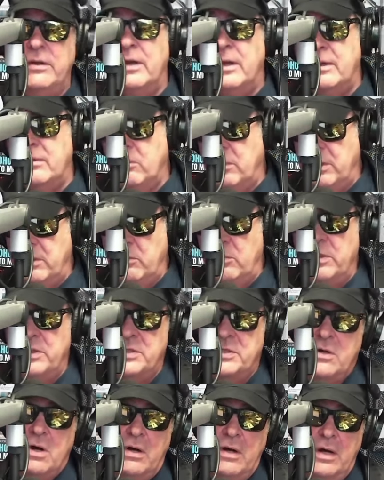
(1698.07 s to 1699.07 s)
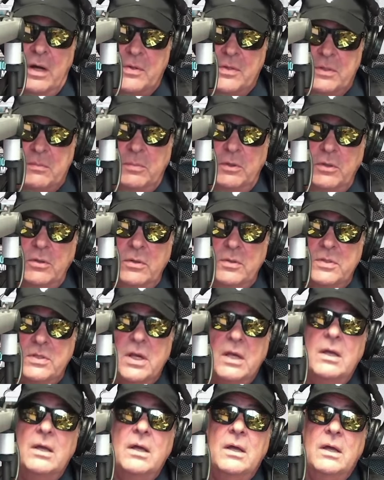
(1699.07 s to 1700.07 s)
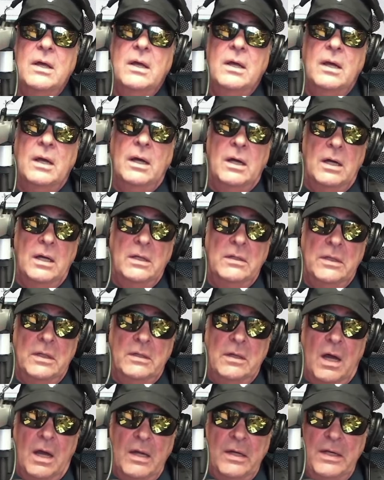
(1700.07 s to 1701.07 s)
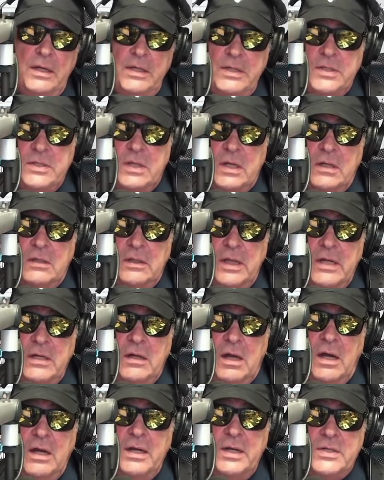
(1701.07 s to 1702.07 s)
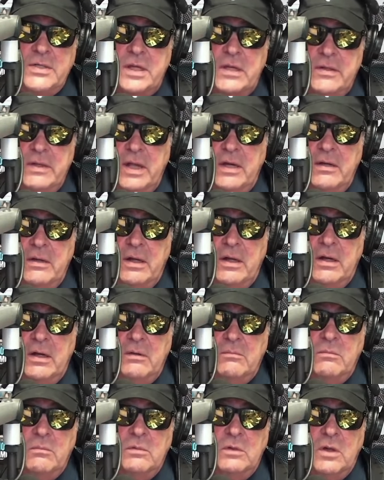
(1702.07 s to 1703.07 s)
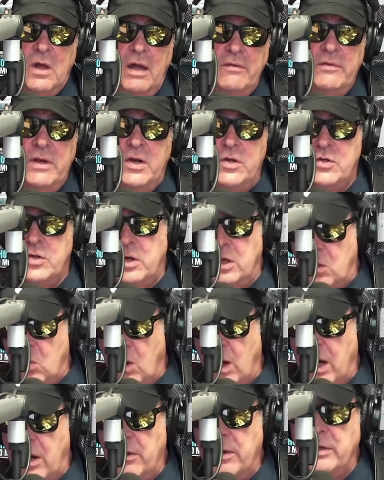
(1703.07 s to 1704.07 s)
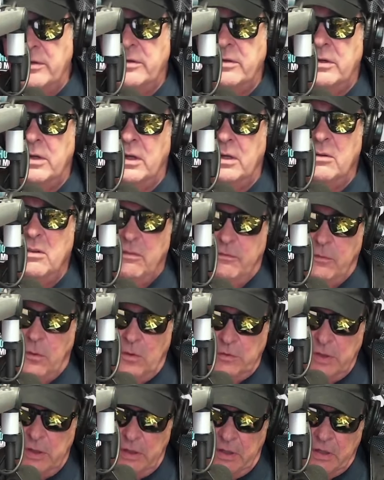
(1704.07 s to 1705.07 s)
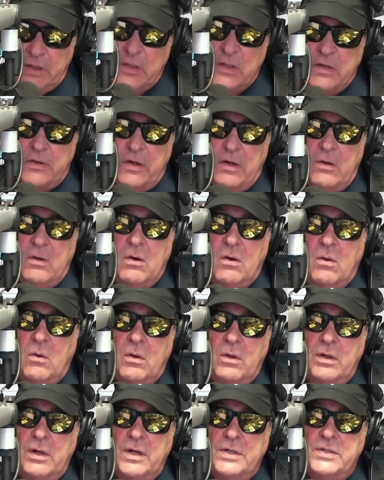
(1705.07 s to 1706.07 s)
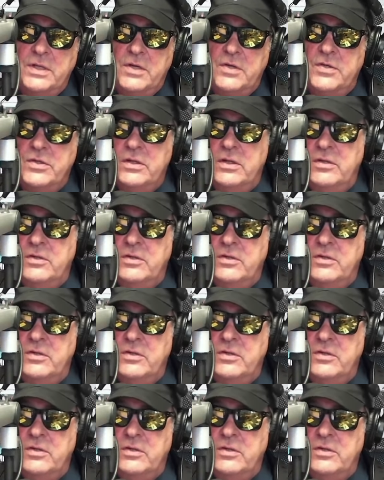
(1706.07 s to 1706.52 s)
And we started House of Blues. Wow. In the 90s, late 90s, and then Live Nation acquired it and folded it into their organization in